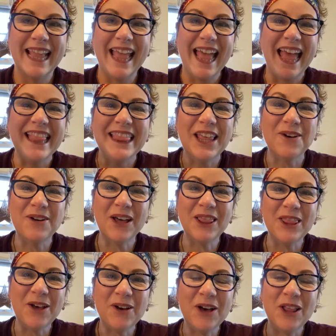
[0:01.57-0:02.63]
Hello,
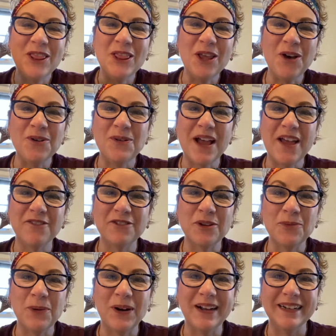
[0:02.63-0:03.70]
hello, hello,
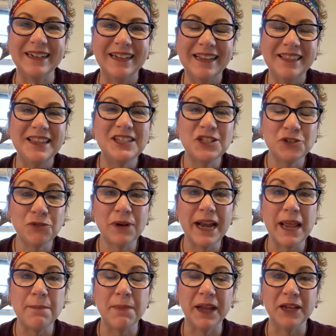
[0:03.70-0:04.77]
everyone. This is
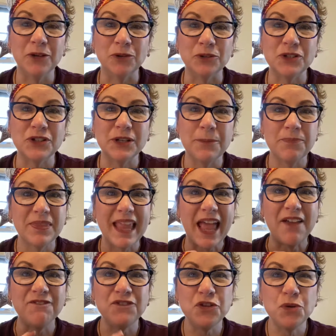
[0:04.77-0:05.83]
Renee Michaels.
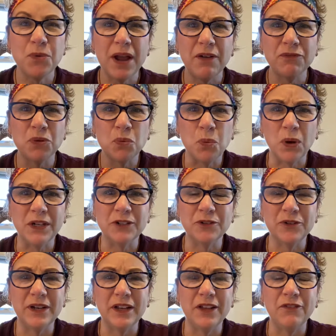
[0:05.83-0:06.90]
Have you ever
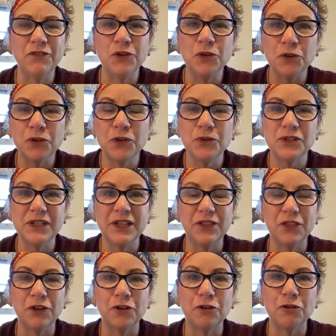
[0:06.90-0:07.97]
wondered if you're using
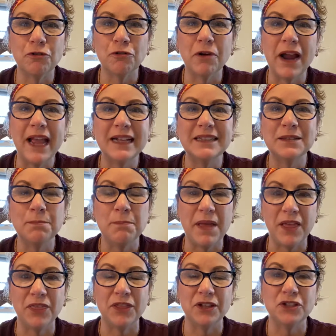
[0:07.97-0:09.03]
the correct
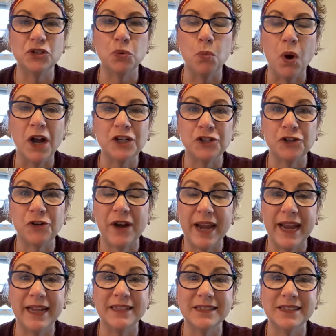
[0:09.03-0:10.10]
method to wash your
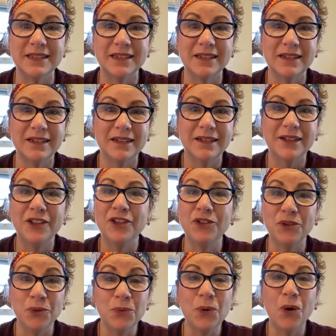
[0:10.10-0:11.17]
hands?
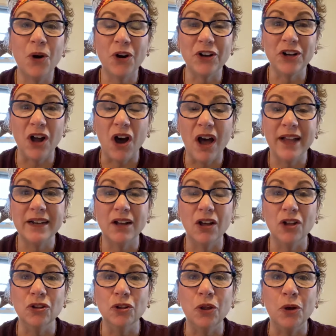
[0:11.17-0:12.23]
You are not
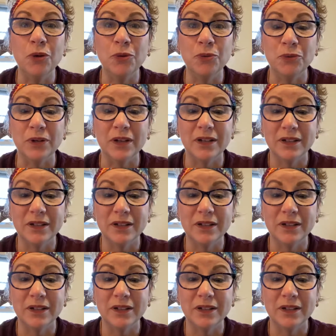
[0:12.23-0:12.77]
alone.